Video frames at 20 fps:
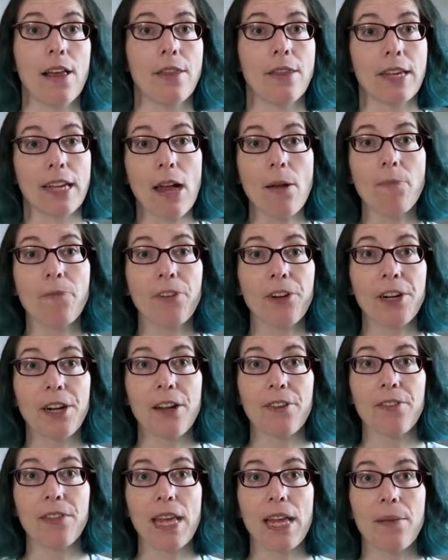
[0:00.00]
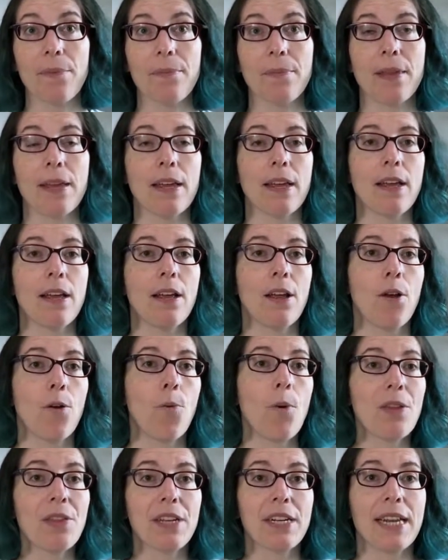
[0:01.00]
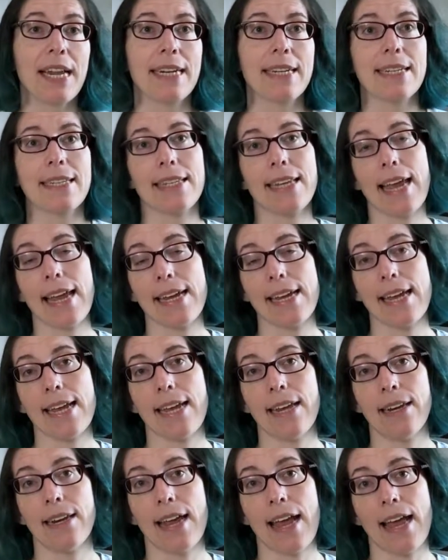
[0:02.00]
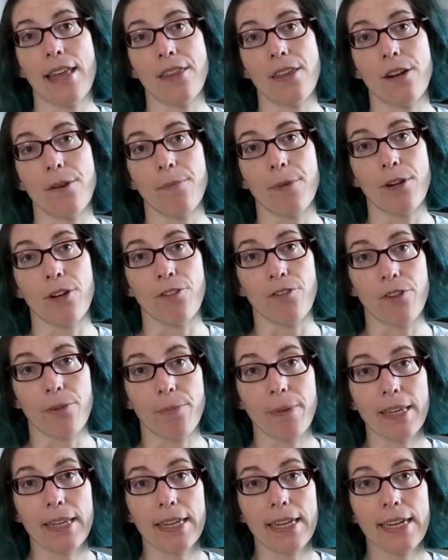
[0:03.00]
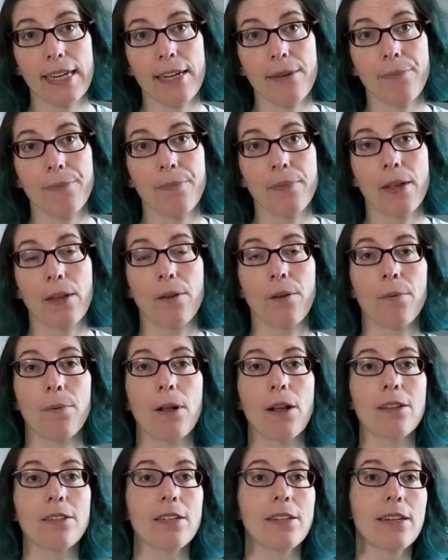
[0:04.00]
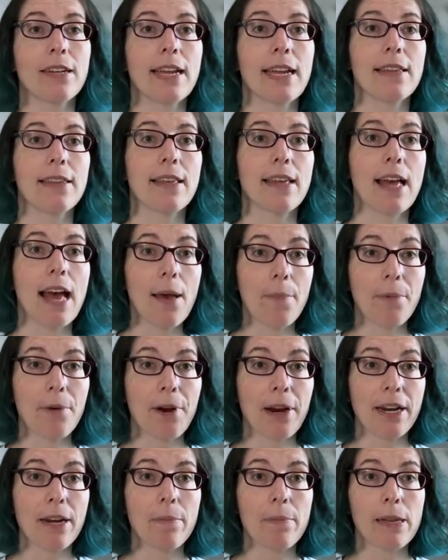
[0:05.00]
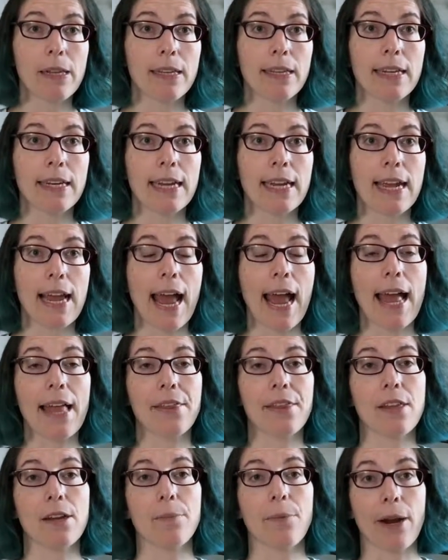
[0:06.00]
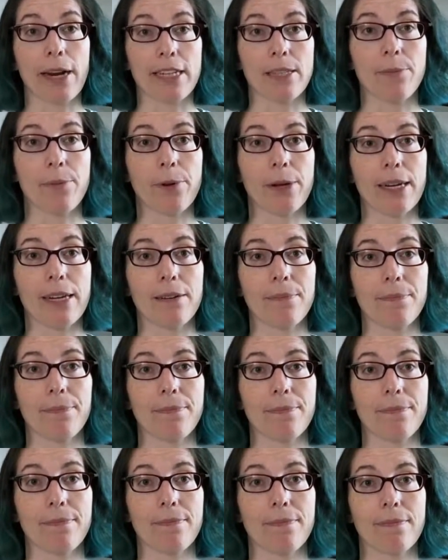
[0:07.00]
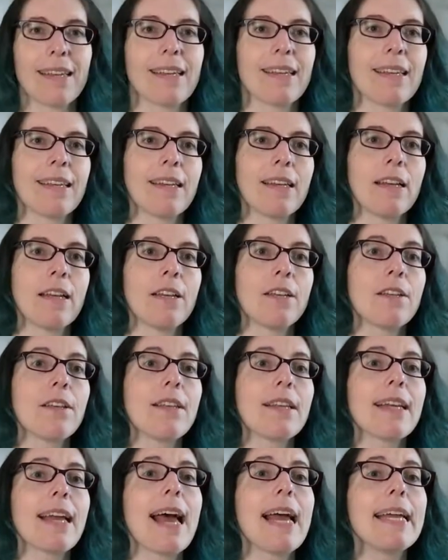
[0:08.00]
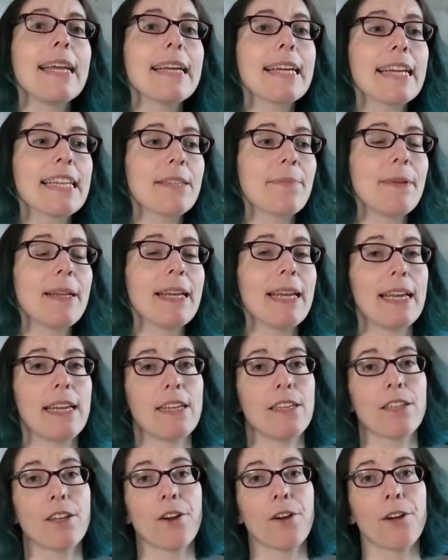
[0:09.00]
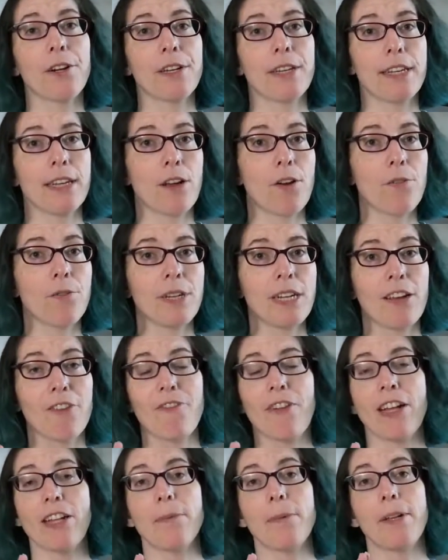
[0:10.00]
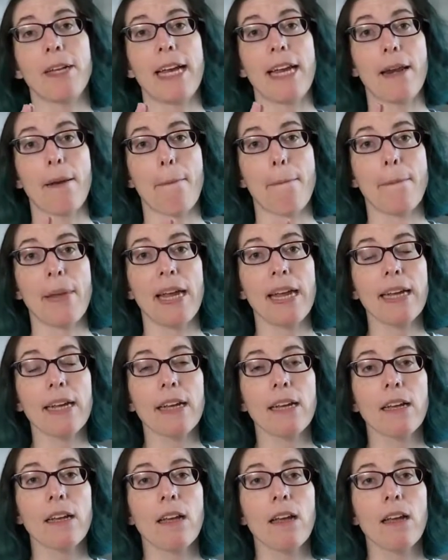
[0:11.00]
the comfort of them, what they're like to skate in, and their maneuverability. We'll also look at the upgradability and their price point. The Chaya Kismet is currently only available in pink,